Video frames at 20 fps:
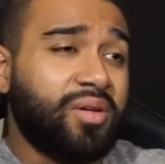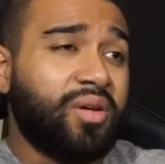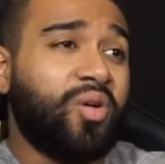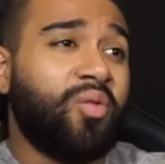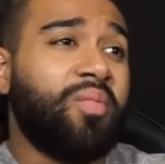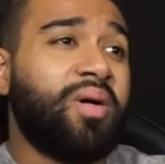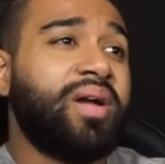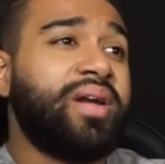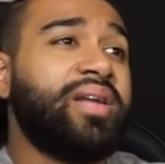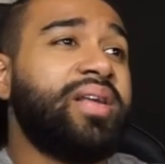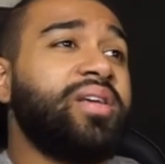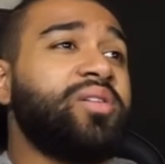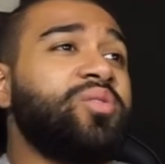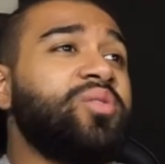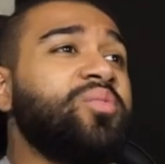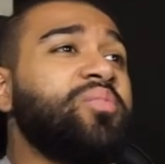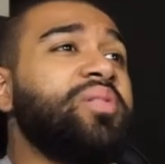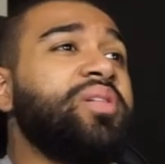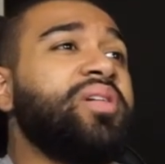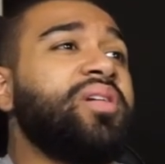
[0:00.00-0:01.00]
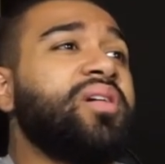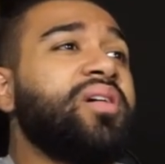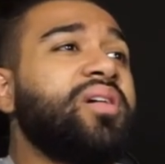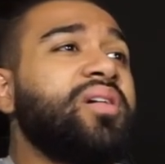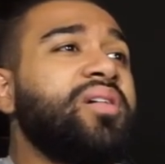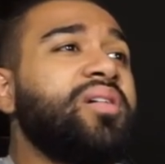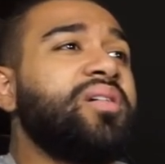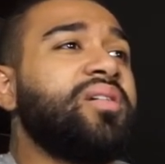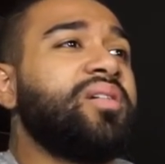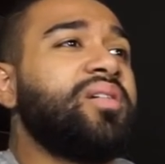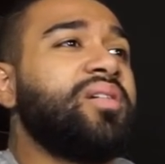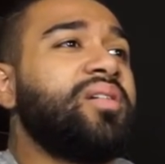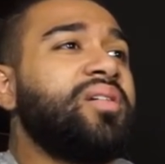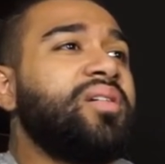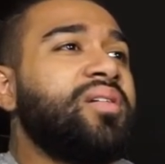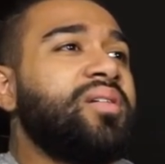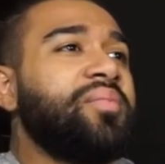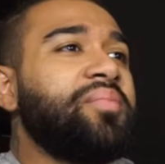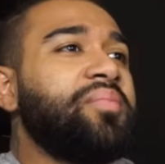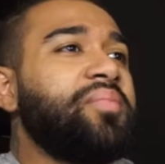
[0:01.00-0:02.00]
Yo, my if knees I was to hurt.
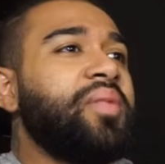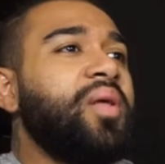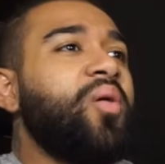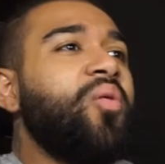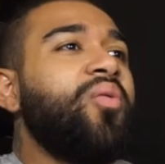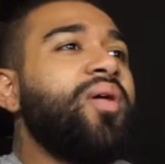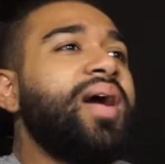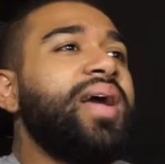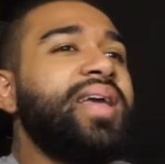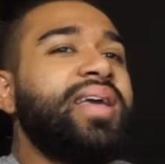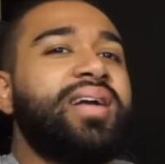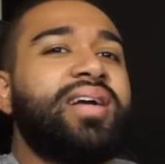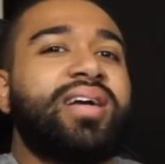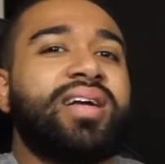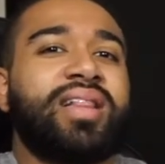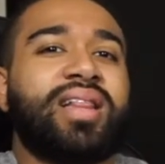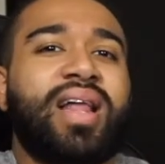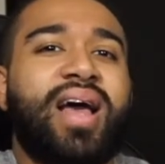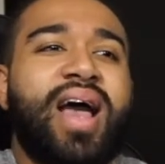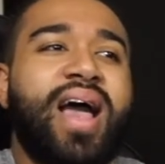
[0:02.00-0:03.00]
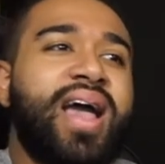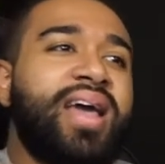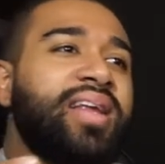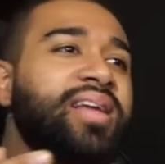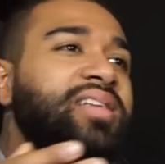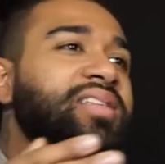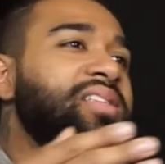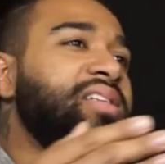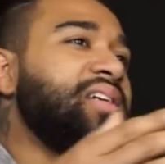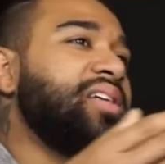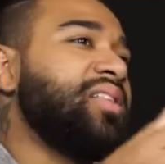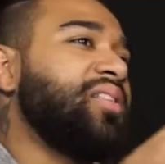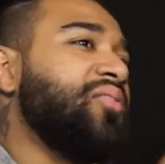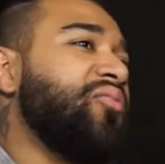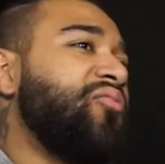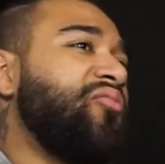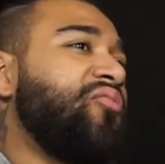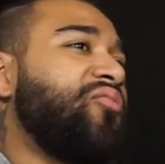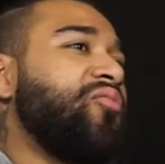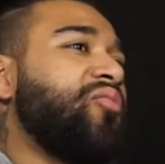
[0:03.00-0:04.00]
this move, and why you glide into
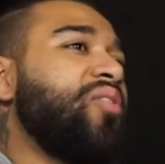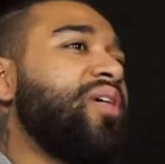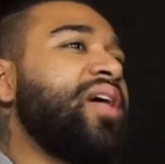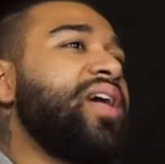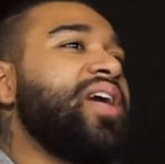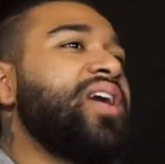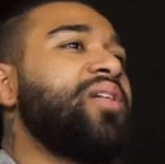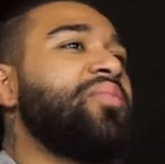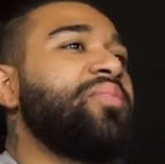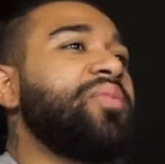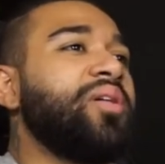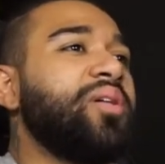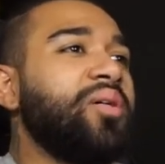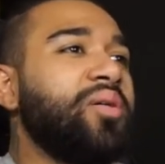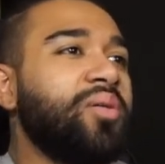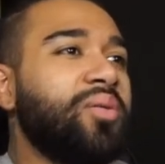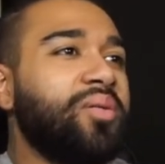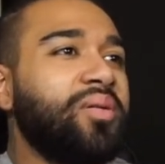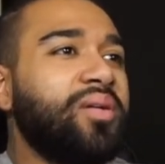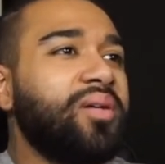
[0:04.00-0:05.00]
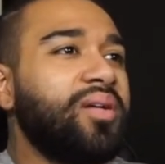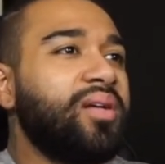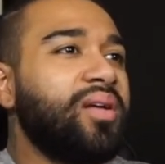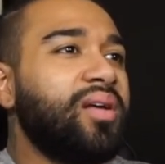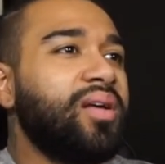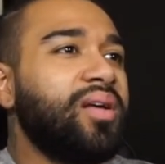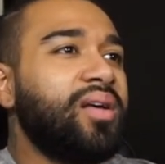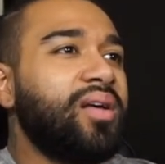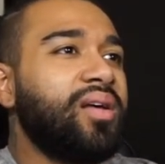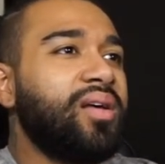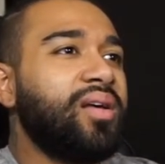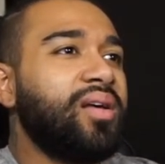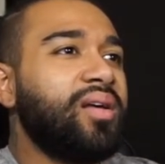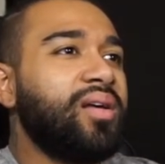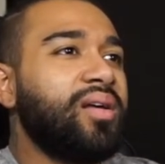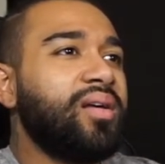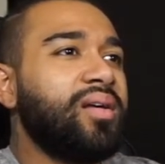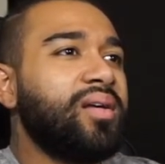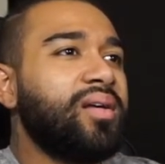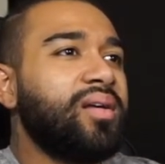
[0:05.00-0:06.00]
the frame though? Need a two
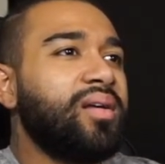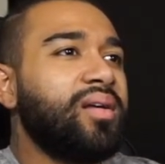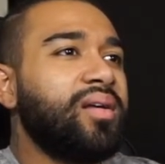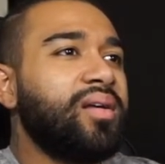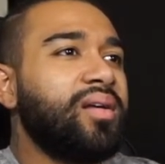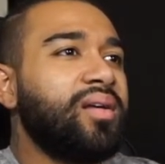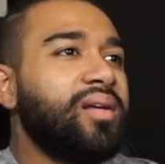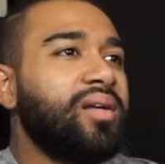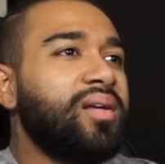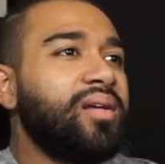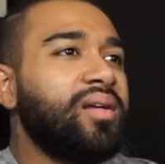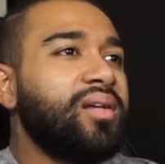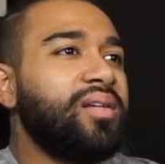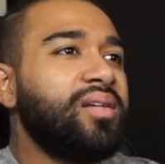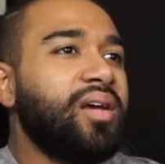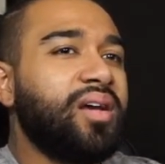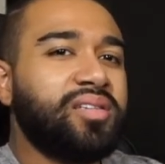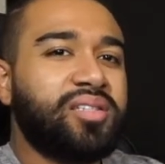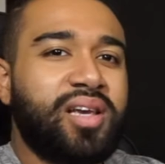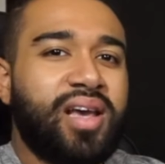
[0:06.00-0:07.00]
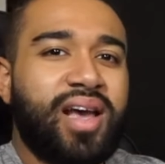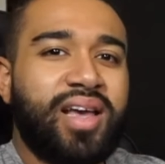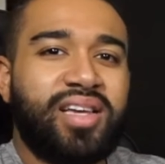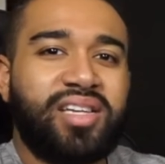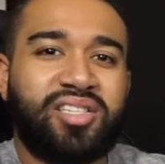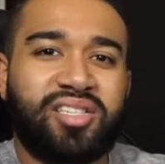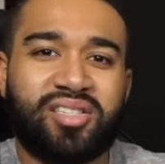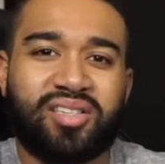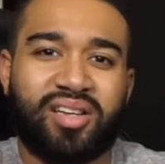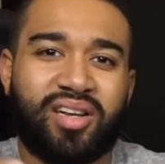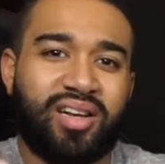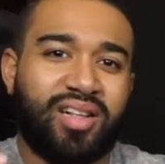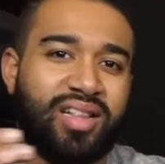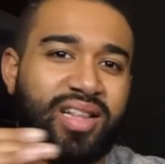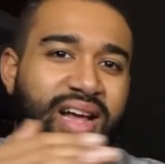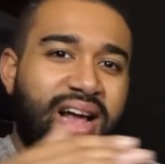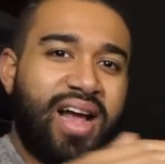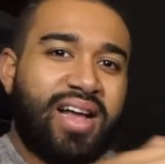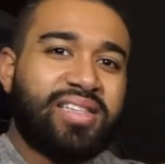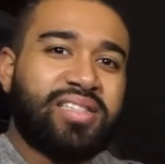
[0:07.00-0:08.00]
weeks notice for my That's knees. Just one
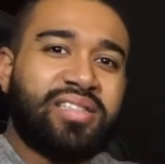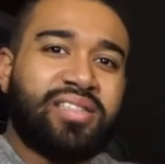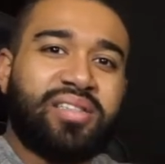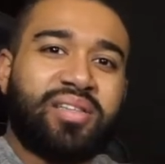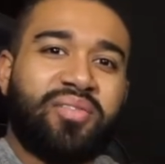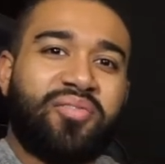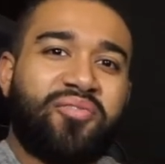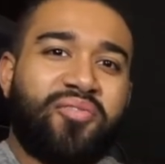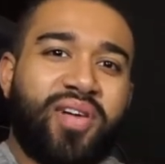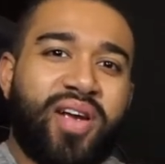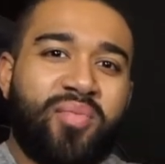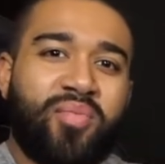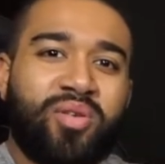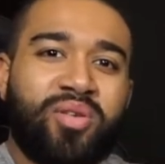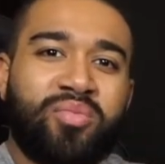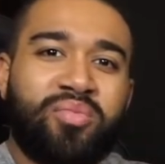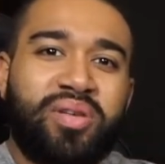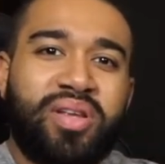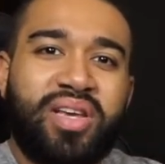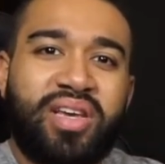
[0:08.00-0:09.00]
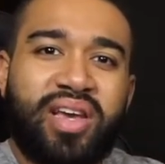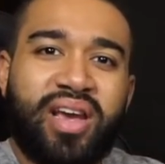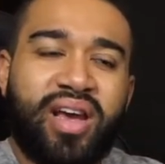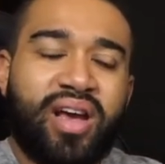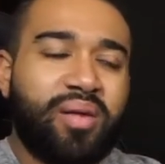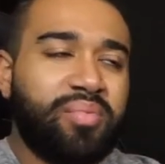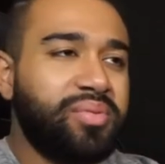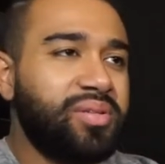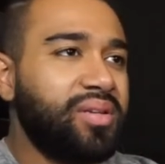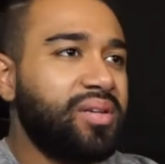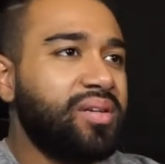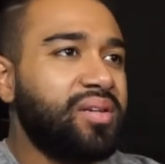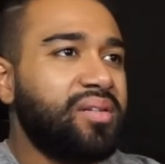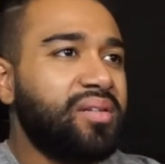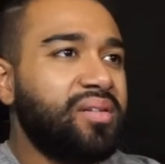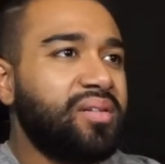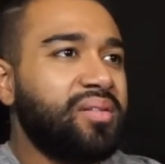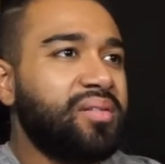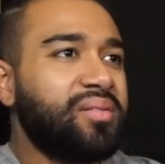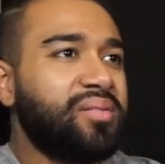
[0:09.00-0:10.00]
week per knee. The
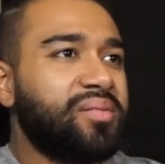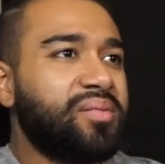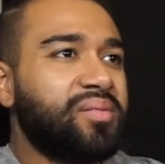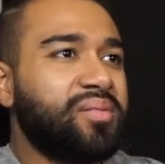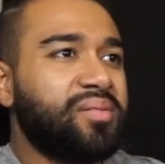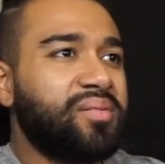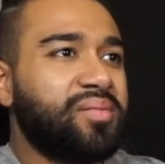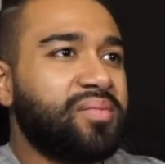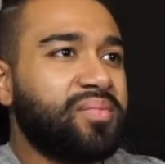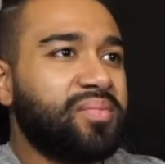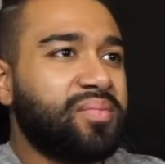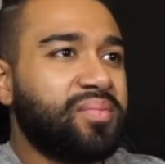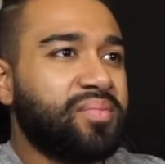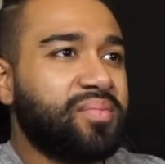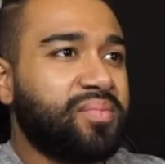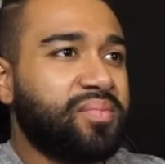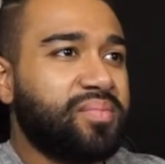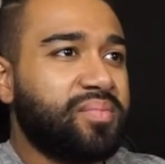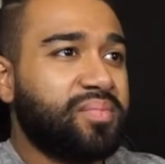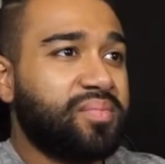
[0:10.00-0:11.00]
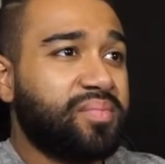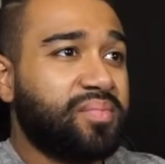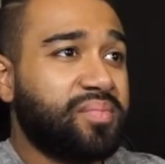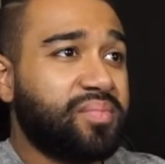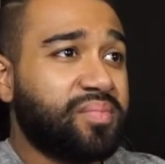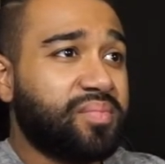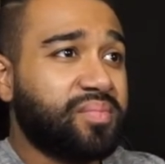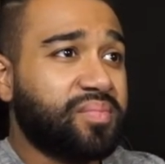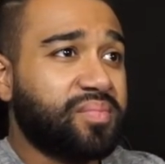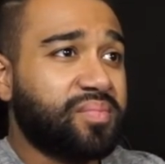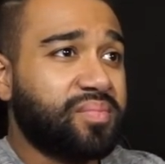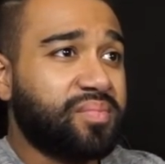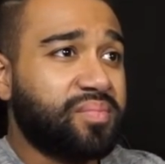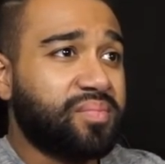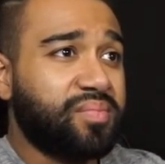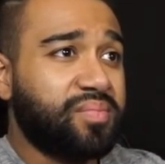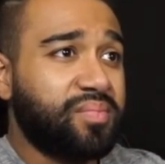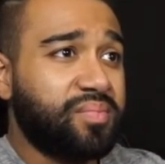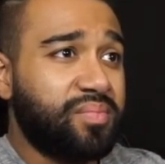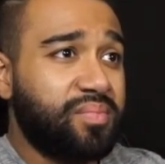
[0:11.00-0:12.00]
Deuteronomy knee he can chase somebody
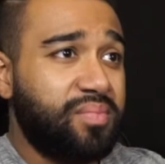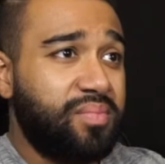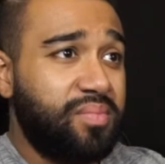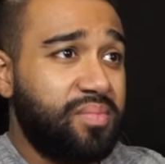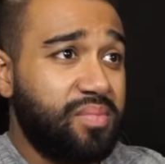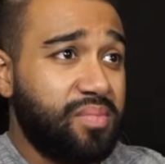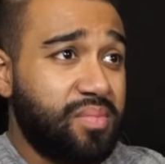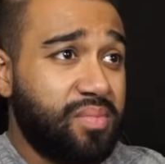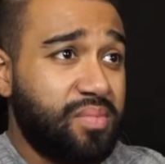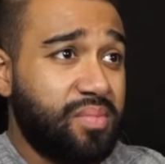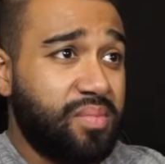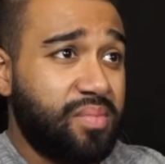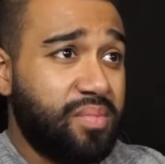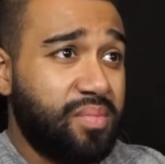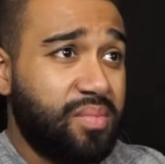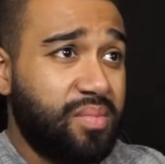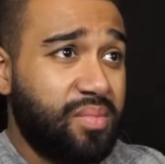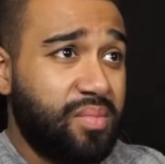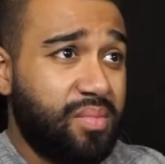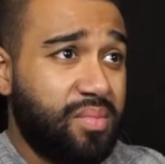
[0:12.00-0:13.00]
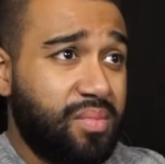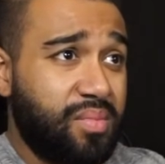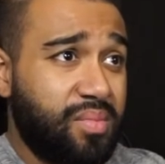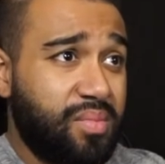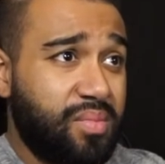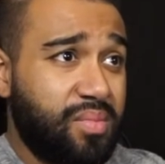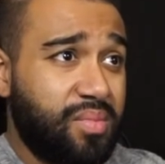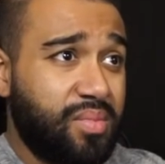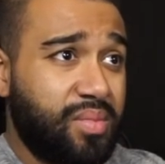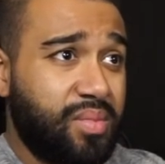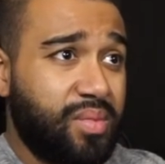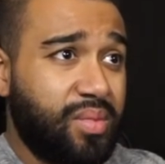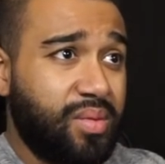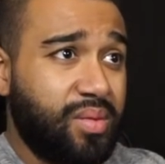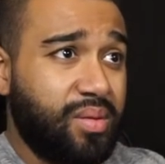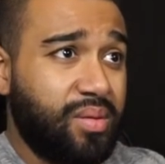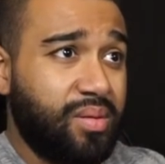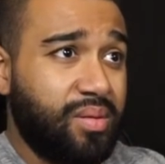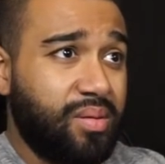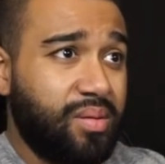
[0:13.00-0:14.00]
down on his knee. His knees
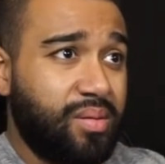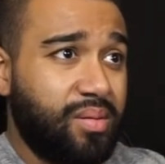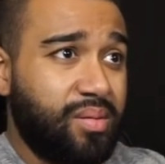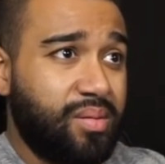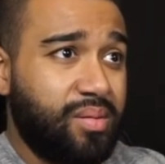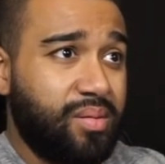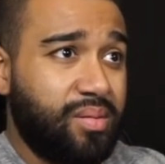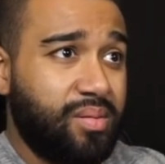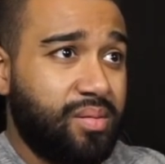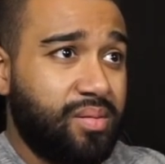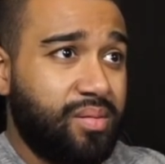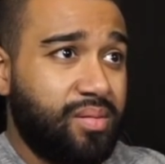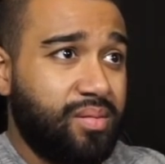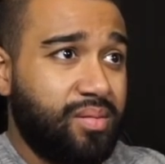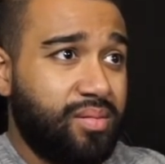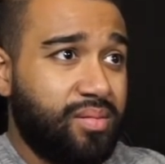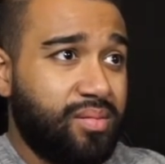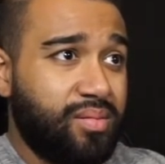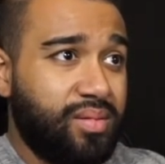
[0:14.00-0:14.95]
got to be ashy.